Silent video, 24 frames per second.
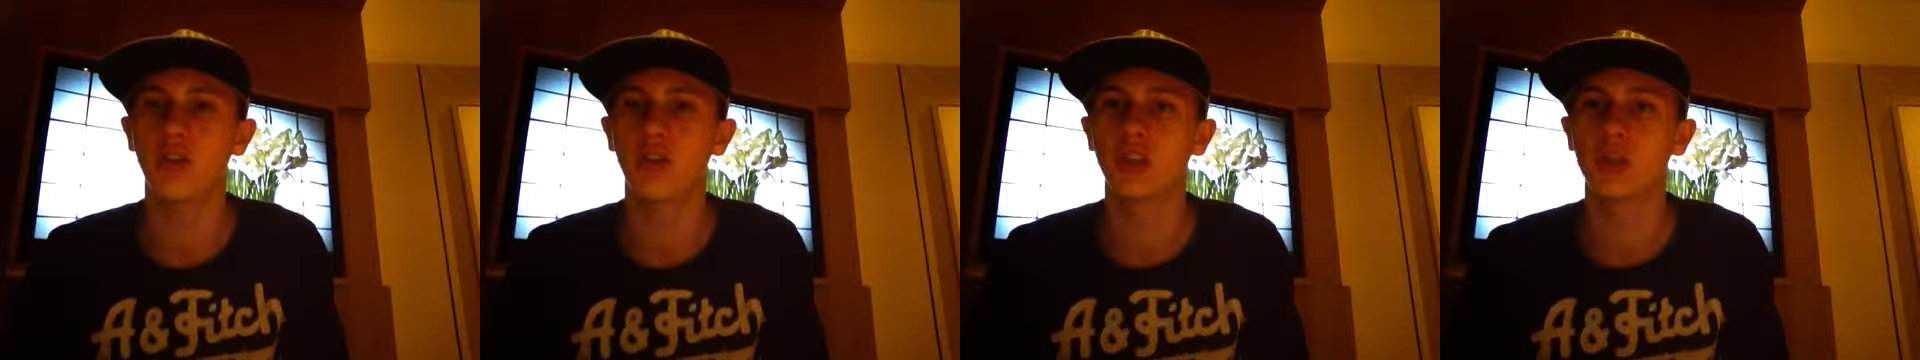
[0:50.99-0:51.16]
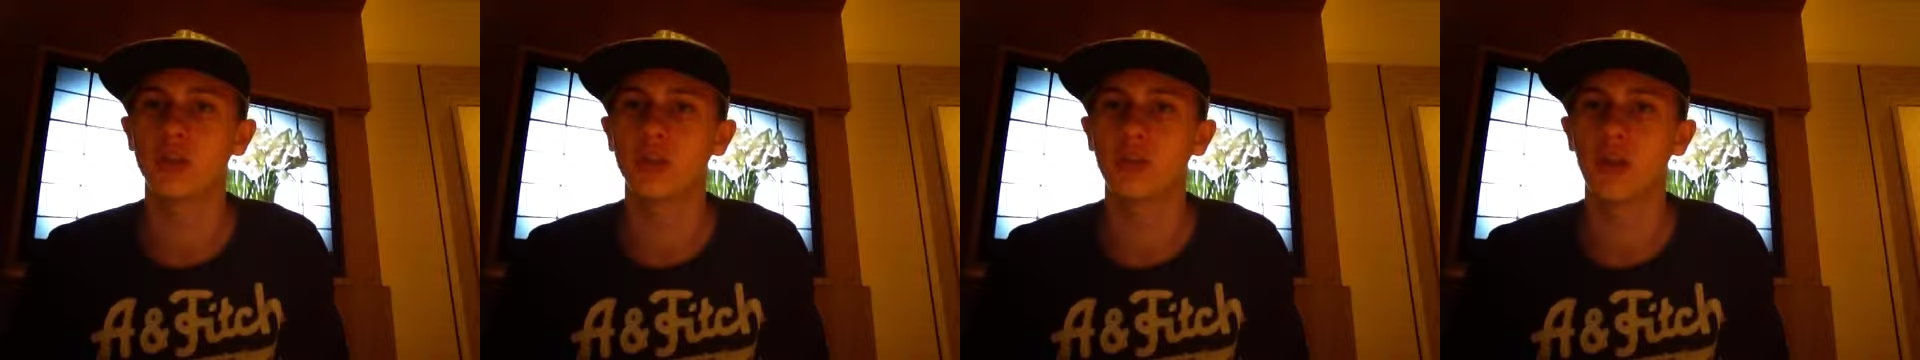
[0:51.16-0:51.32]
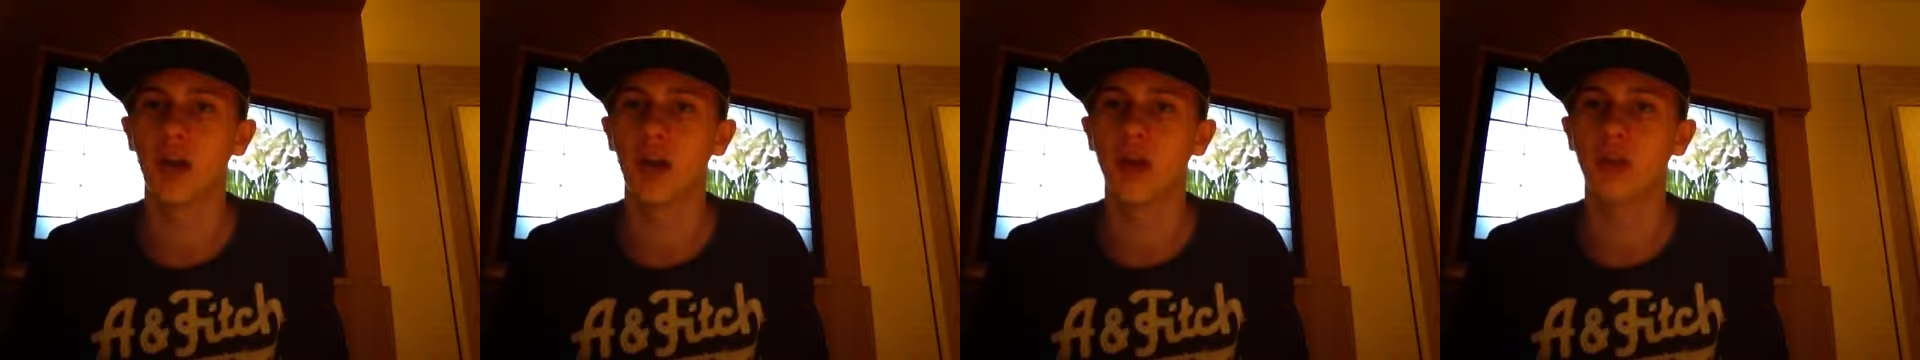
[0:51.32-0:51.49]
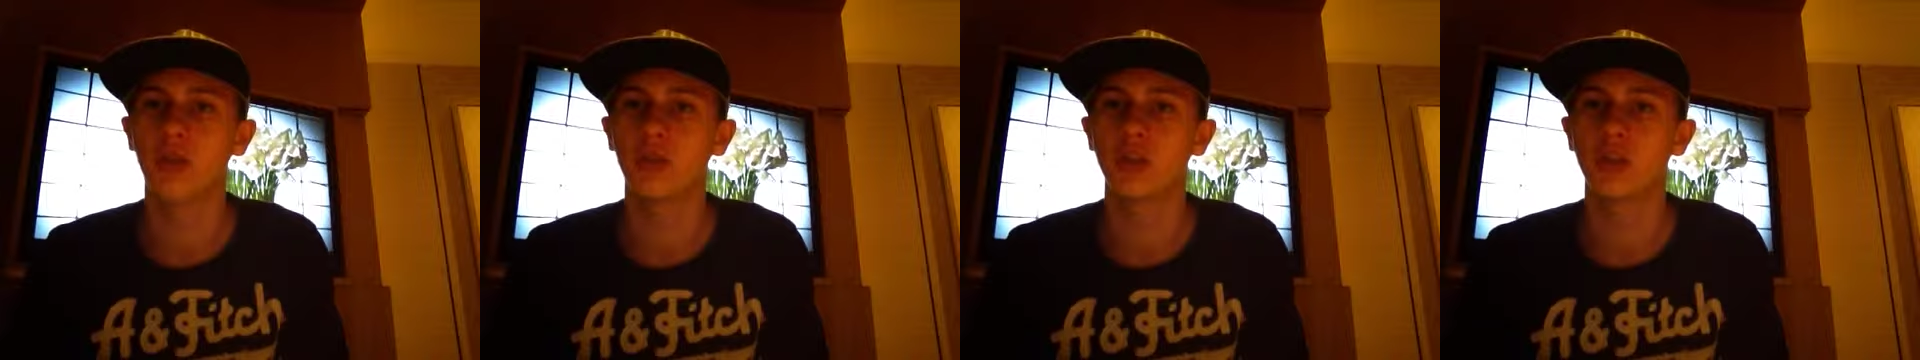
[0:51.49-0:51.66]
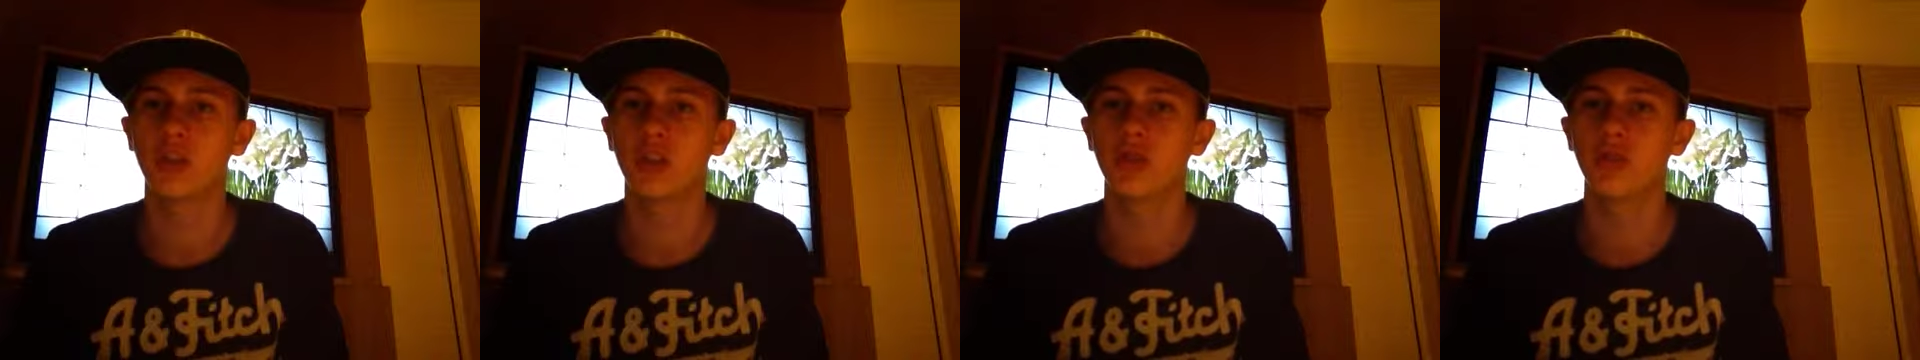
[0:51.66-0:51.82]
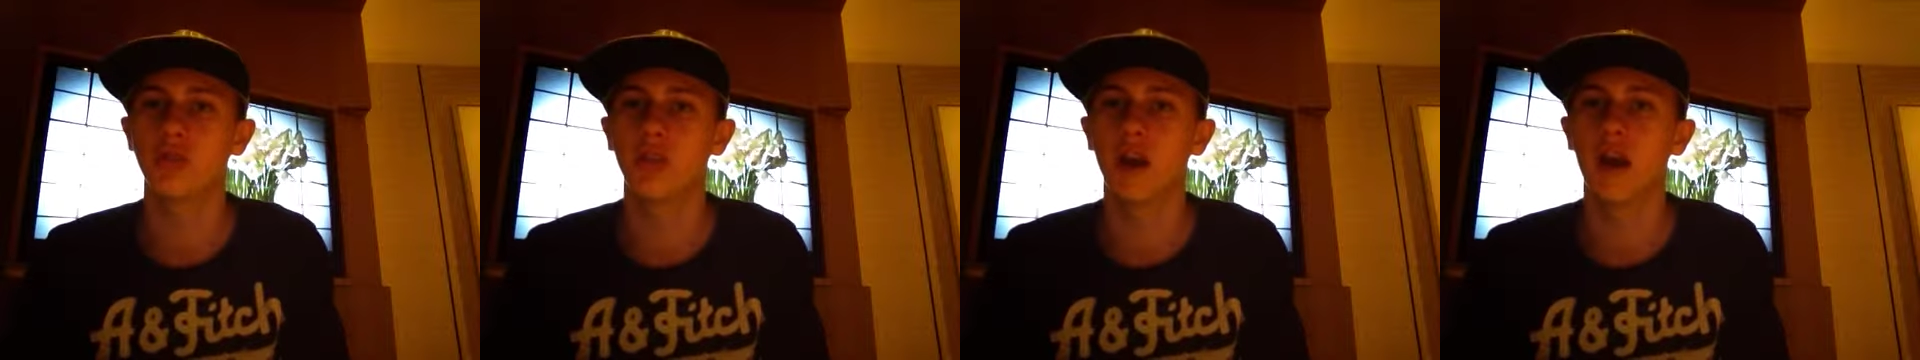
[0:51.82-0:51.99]
Japan,
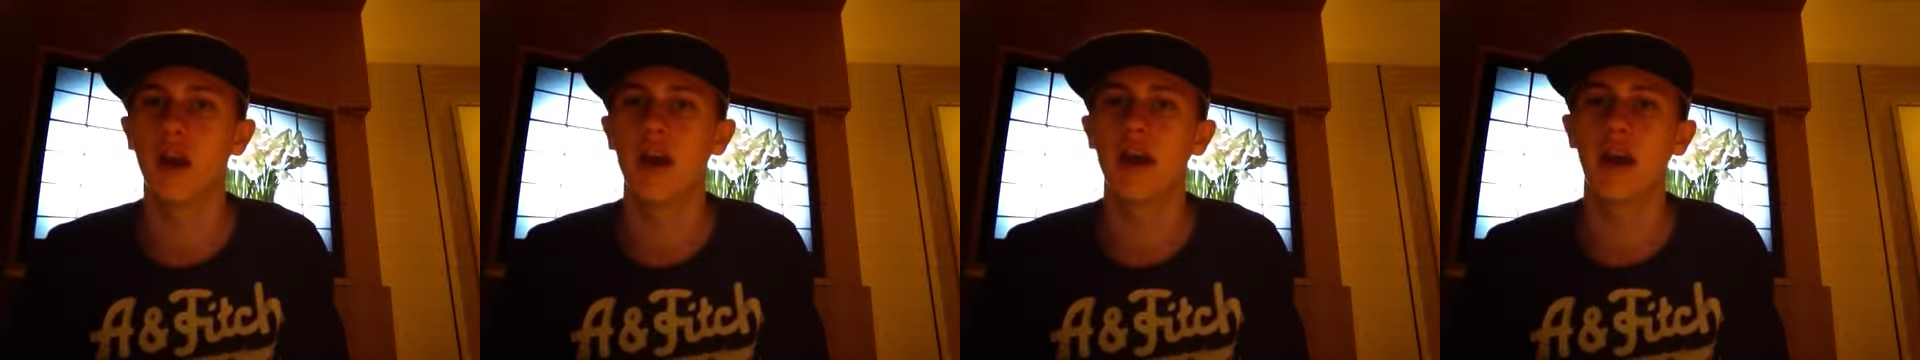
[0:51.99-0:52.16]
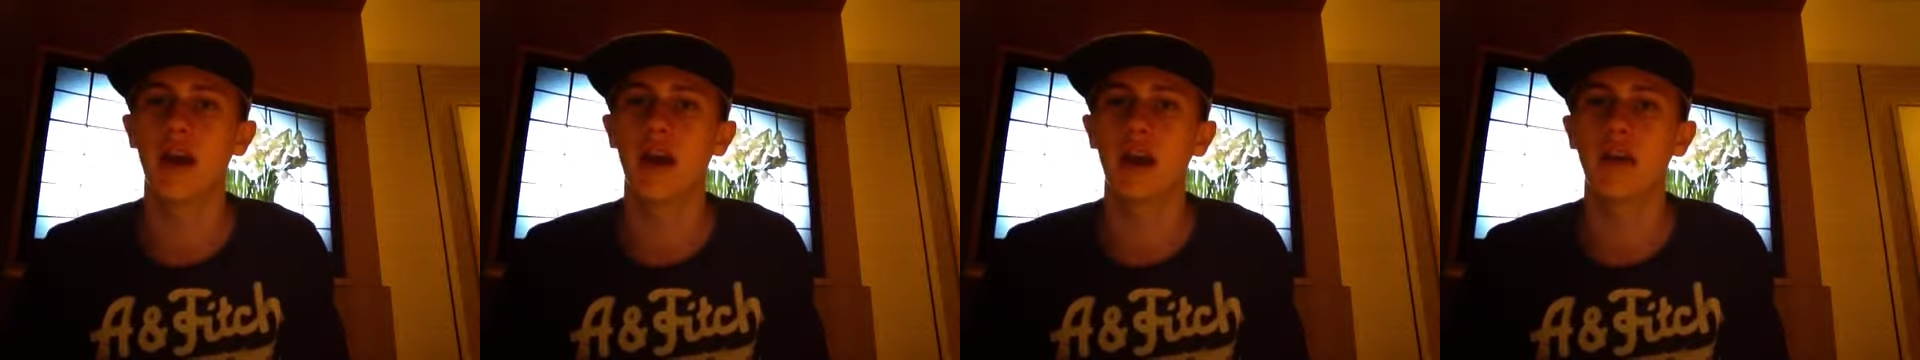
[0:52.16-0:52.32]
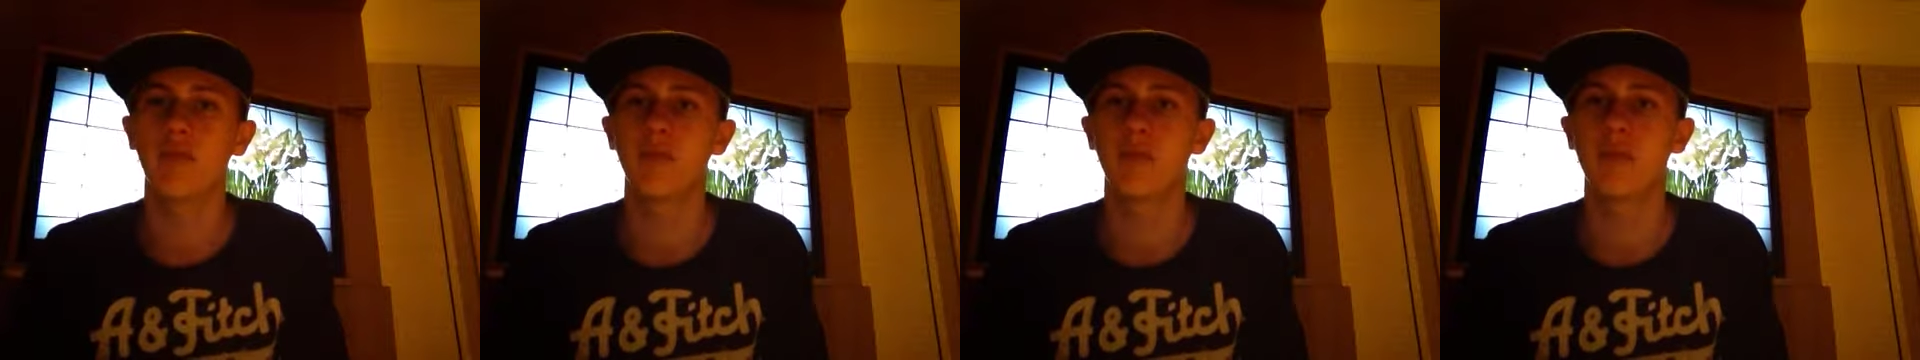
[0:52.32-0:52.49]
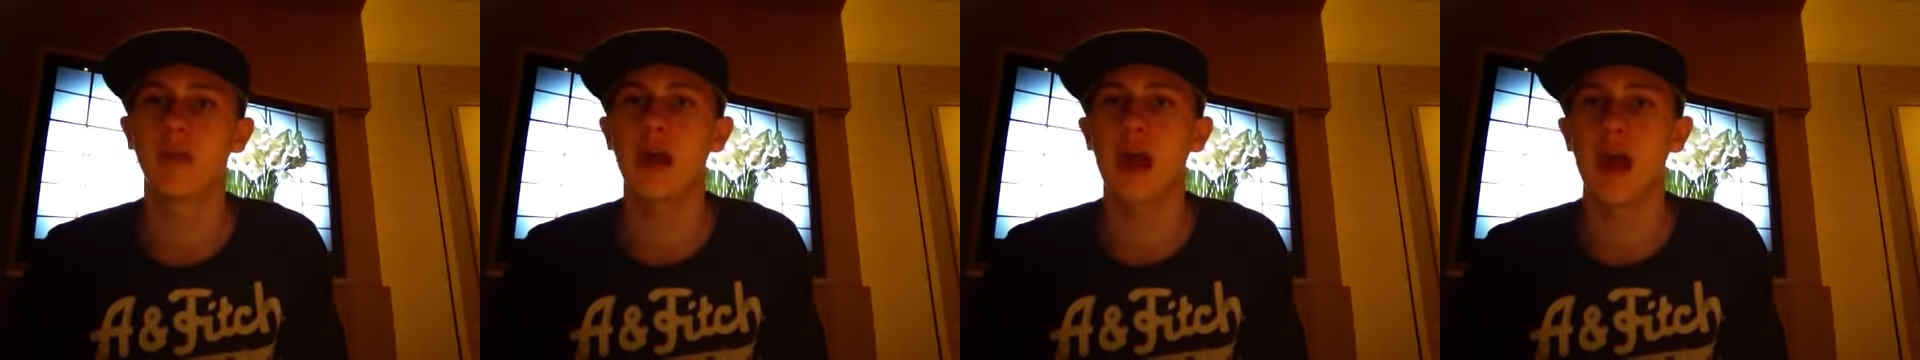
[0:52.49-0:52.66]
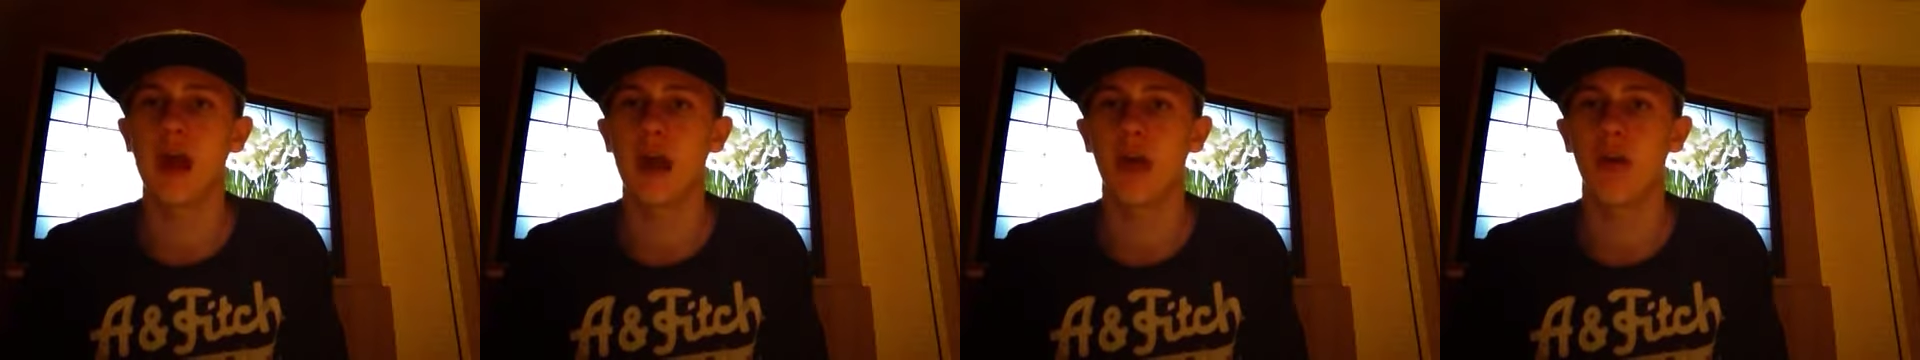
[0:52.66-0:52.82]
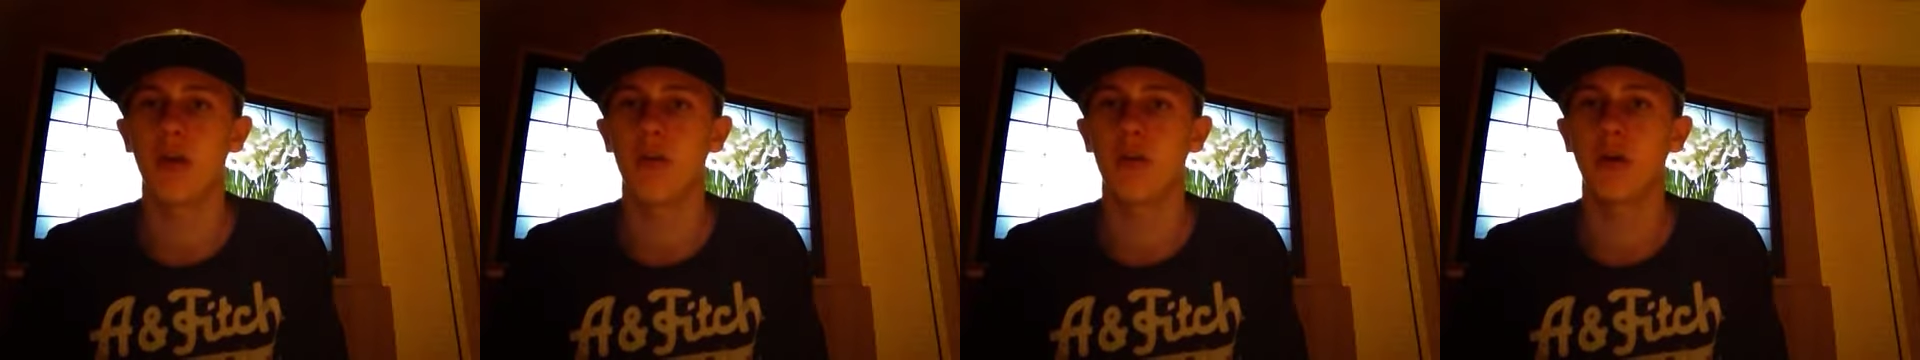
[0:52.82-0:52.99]
which is where I am
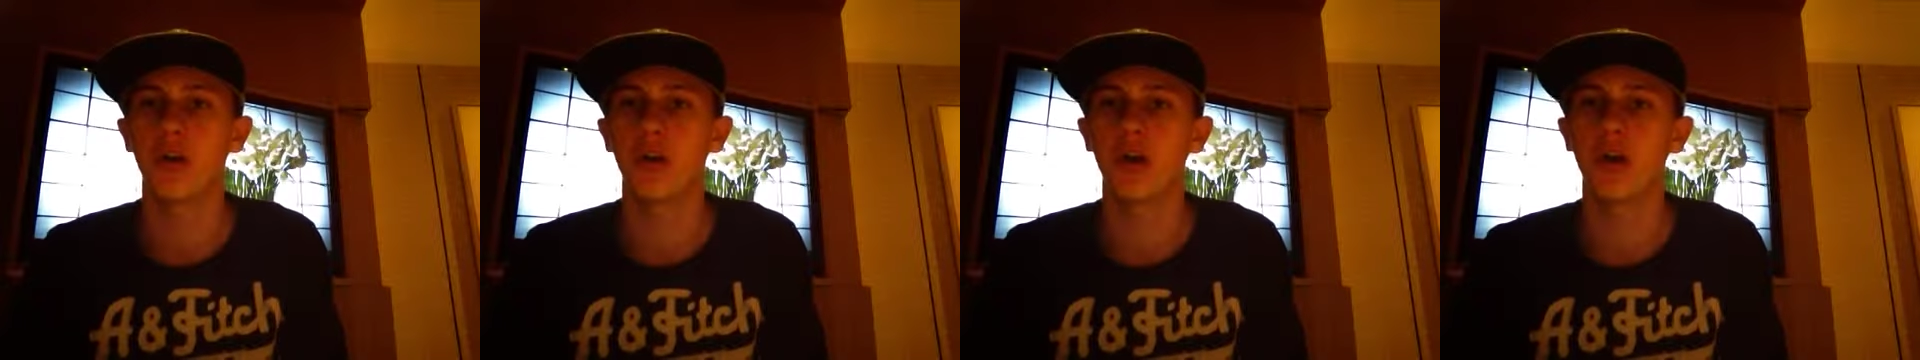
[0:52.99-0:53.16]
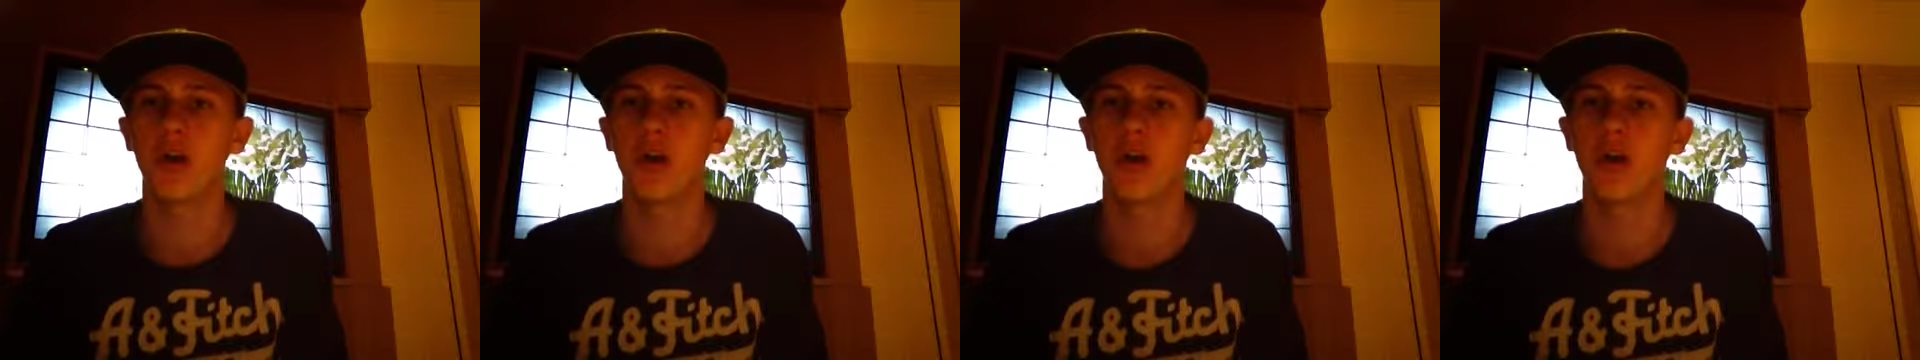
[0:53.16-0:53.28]
now.